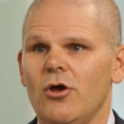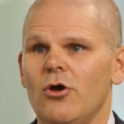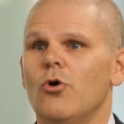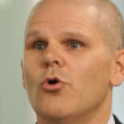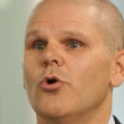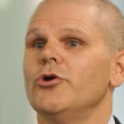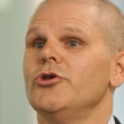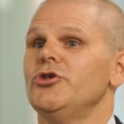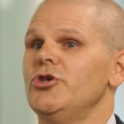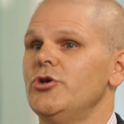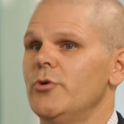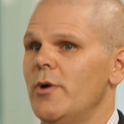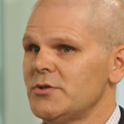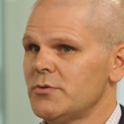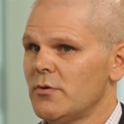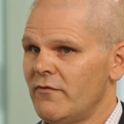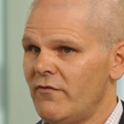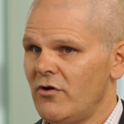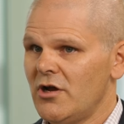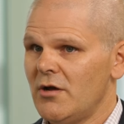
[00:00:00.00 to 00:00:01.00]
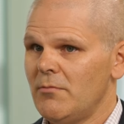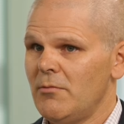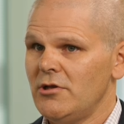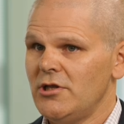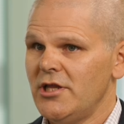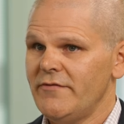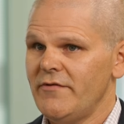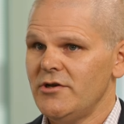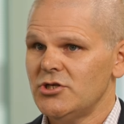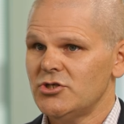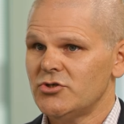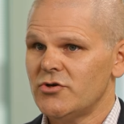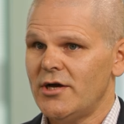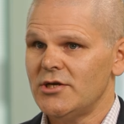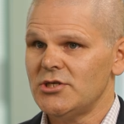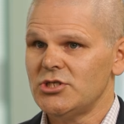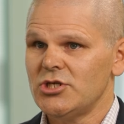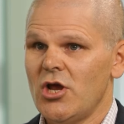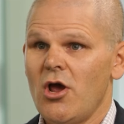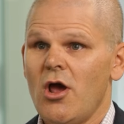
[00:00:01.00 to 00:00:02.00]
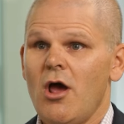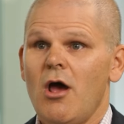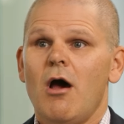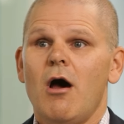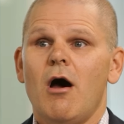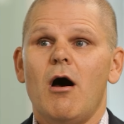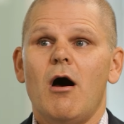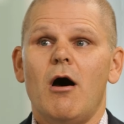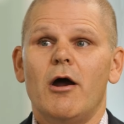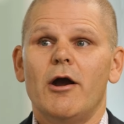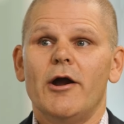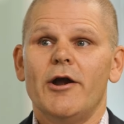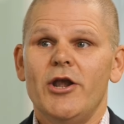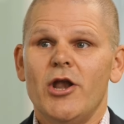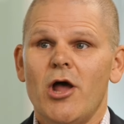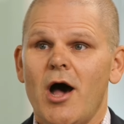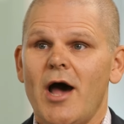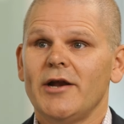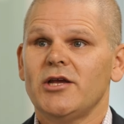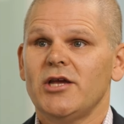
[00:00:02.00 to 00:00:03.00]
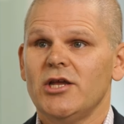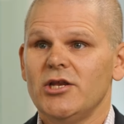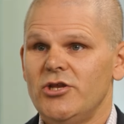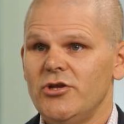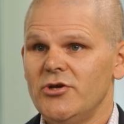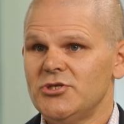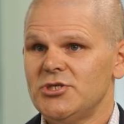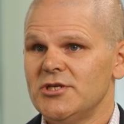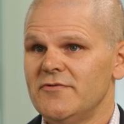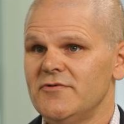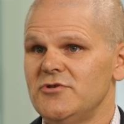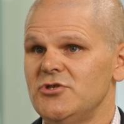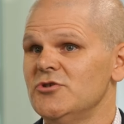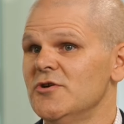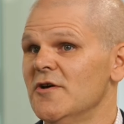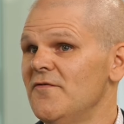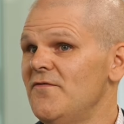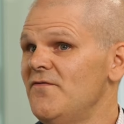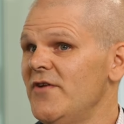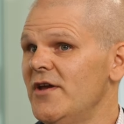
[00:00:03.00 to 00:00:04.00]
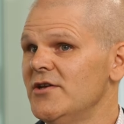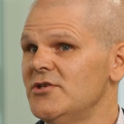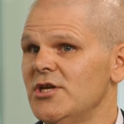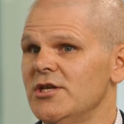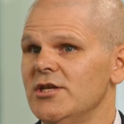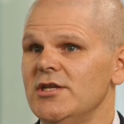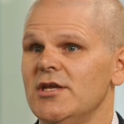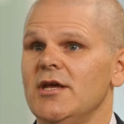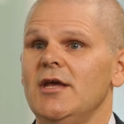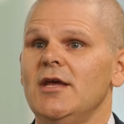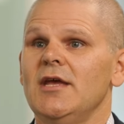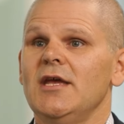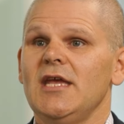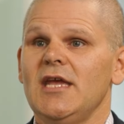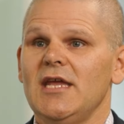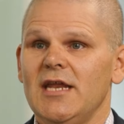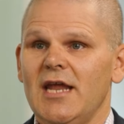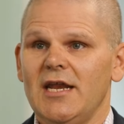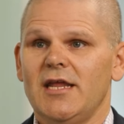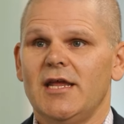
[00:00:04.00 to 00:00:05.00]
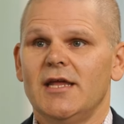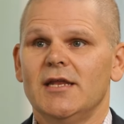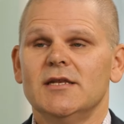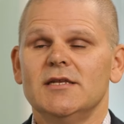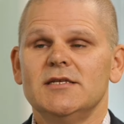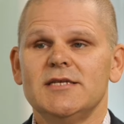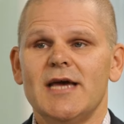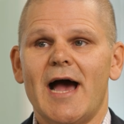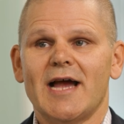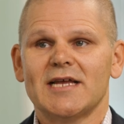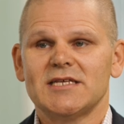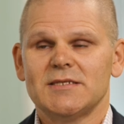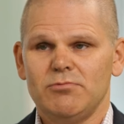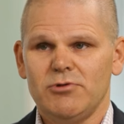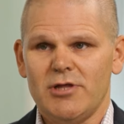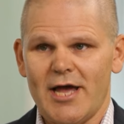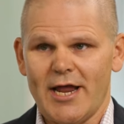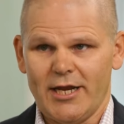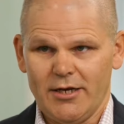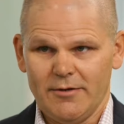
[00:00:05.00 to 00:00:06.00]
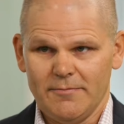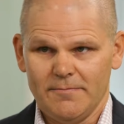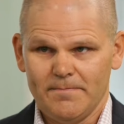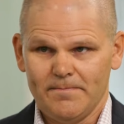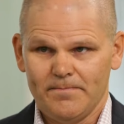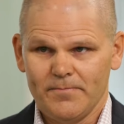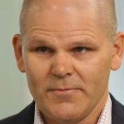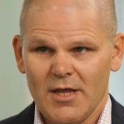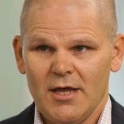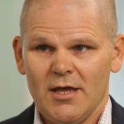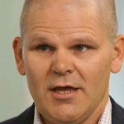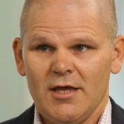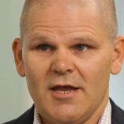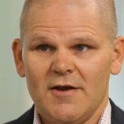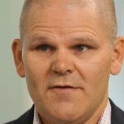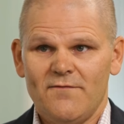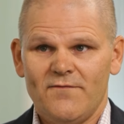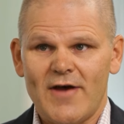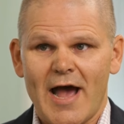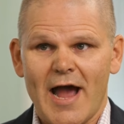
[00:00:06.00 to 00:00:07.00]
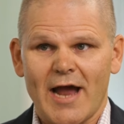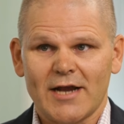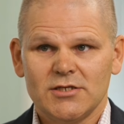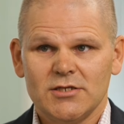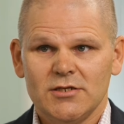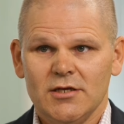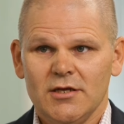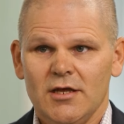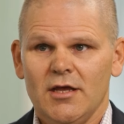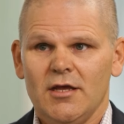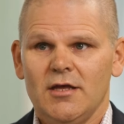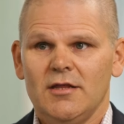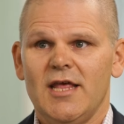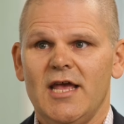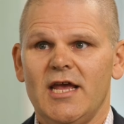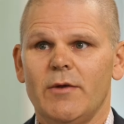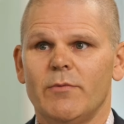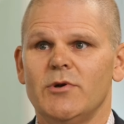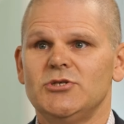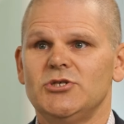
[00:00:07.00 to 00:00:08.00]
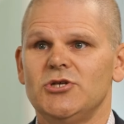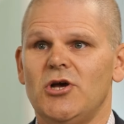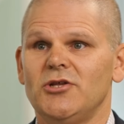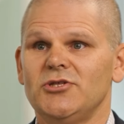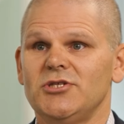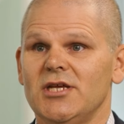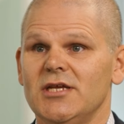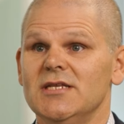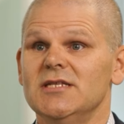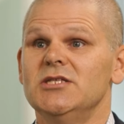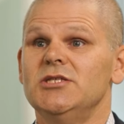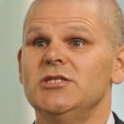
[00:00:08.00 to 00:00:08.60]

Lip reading: or U.S. revocable living trust, are not conducive to efficient Canadian tax planning. In fact, they can result in